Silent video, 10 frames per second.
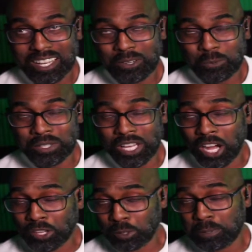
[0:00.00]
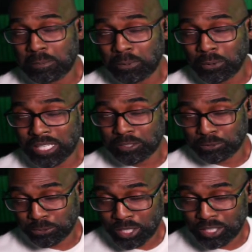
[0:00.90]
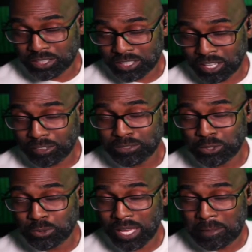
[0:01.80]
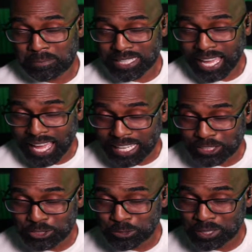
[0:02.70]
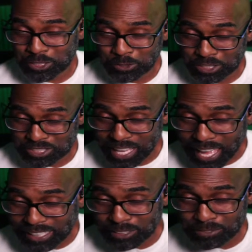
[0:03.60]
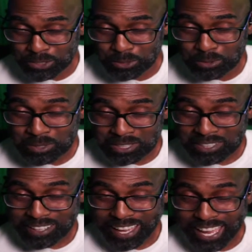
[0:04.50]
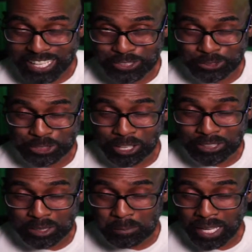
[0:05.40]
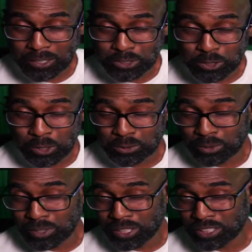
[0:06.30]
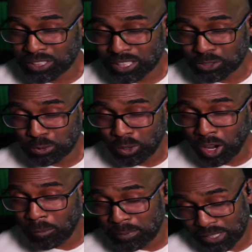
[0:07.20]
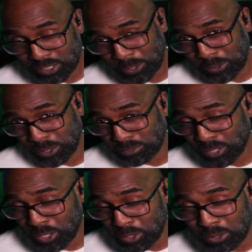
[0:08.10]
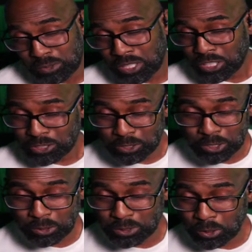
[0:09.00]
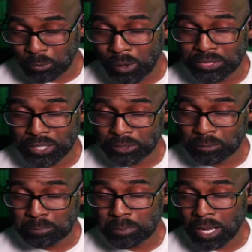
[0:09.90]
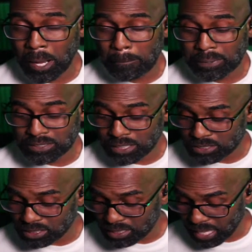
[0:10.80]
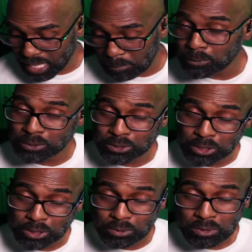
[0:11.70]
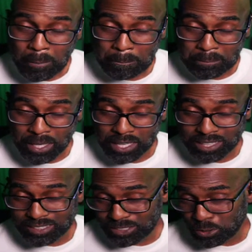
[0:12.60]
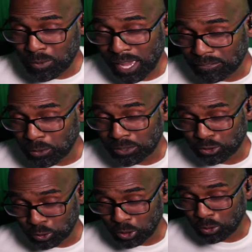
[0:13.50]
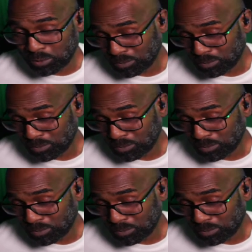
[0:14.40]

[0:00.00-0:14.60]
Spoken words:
with other people in front of you and behind you and on the side of you. And you're talking about you don't know if they're going to cut you off because they're on their phone. You don't know what they're potentially able to do. Then you have no control.